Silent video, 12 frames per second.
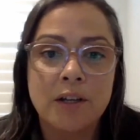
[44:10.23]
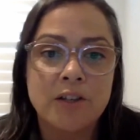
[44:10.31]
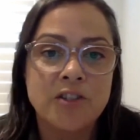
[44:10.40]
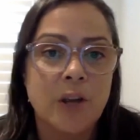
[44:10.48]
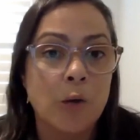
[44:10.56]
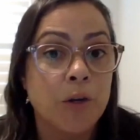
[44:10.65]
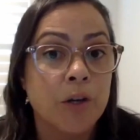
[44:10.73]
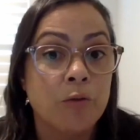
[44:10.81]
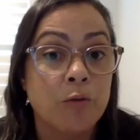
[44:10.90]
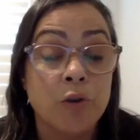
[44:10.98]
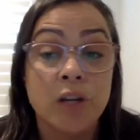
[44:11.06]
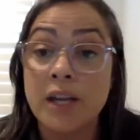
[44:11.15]
shouting
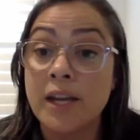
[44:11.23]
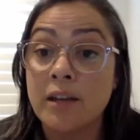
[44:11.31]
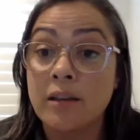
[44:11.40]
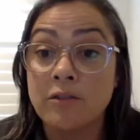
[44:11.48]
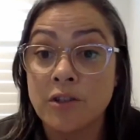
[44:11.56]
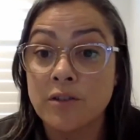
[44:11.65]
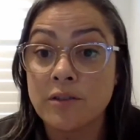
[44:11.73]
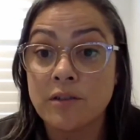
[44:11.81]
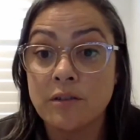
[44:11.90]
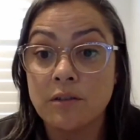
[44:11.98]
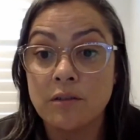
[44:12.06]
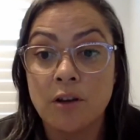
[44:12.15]
really just
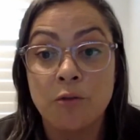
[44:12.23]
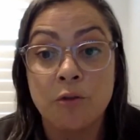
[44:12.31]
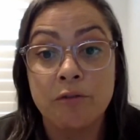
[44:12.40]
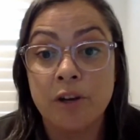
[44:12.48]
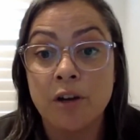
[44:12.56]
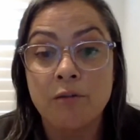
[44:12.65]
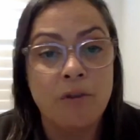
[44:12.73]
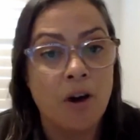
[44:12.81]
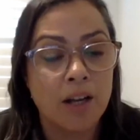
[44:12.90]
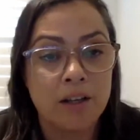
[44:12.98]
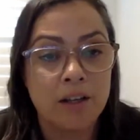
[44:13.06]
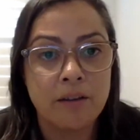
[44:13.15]
horrific,
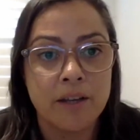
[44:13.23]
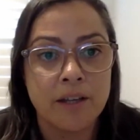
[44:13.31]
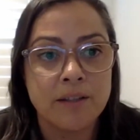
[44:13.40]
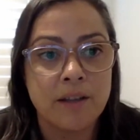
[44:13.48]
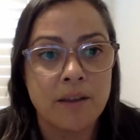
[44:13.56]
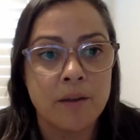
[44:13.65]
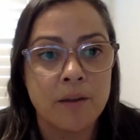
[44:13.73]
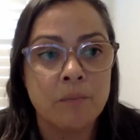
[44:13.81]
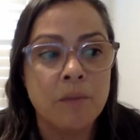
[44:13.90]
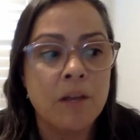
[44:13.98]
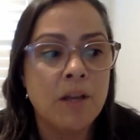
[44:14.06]
violent things at them.